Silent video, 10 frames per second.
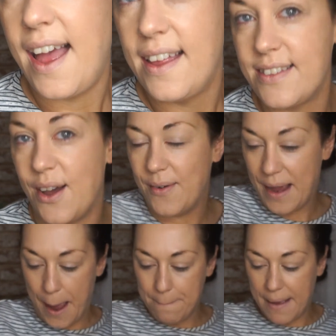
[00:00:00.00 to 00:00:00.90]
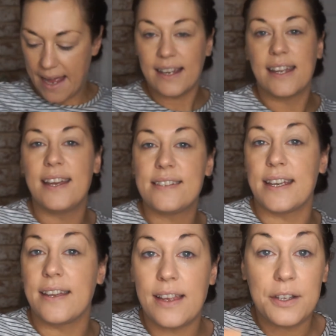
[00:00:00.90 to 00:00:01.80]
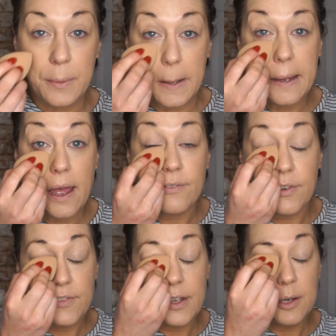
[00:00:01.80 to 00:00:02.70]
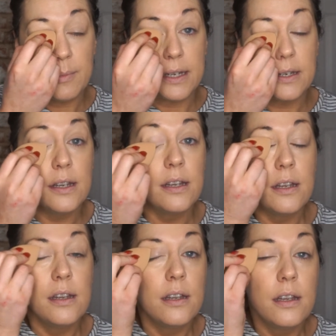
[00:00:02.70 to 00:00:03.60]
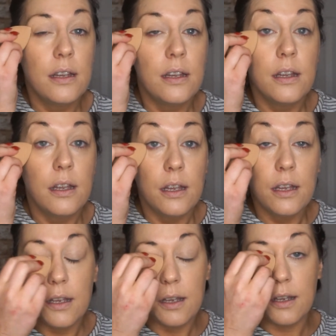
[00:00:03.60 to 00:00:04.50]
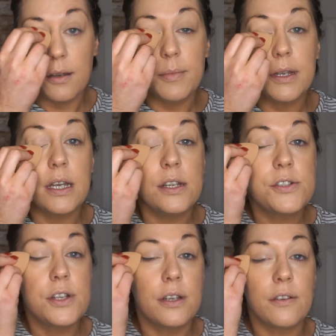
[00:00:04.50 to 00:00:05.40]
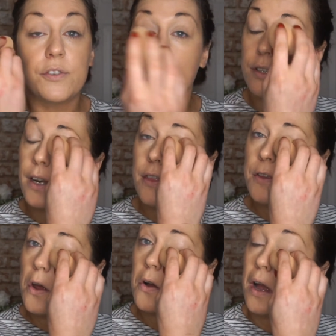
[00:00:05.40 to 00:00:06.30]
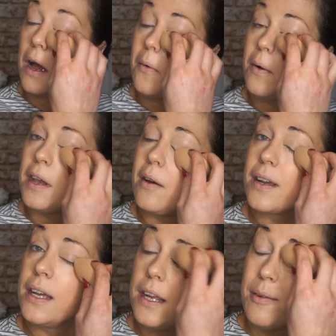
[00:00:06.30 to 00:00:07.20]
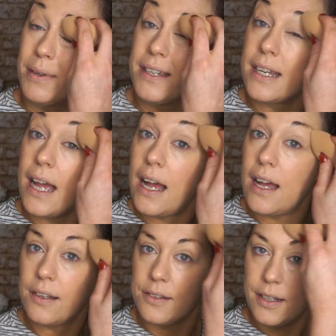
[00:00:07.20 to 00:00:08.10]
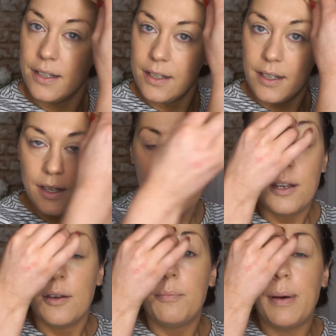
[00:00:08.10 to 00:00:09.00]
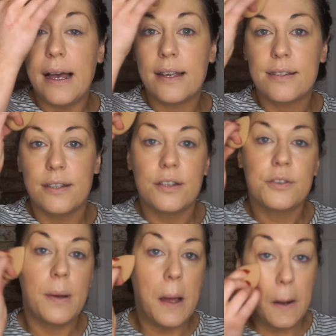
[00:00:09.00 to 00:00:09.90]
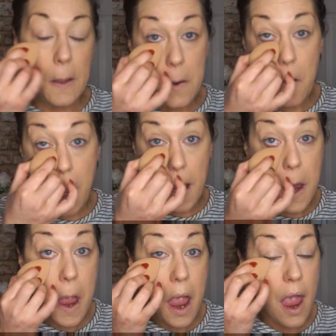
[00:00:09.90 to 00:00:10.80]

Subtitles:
So I'm back. See, that's what I get for filming in my kitchen. I've just let the dog out and now I can hear bloody cars passing as well. Great.